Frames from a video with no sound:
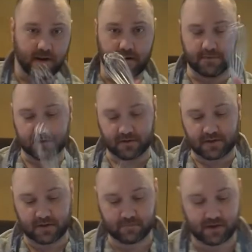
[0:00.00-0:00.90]
I'm just going to
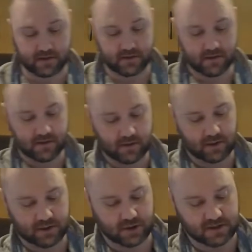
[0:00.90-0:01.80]
take my
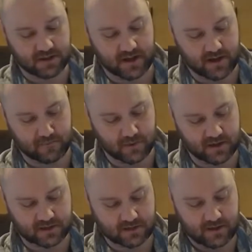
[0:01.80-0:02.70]
trusty egg
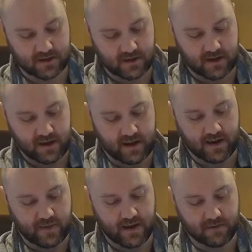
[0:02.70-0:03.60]
whisk
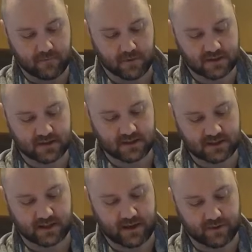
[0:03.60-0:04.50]
and then whisk this
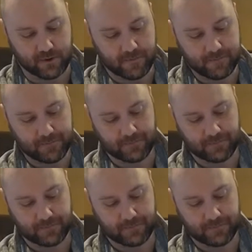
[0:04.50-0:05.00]
together.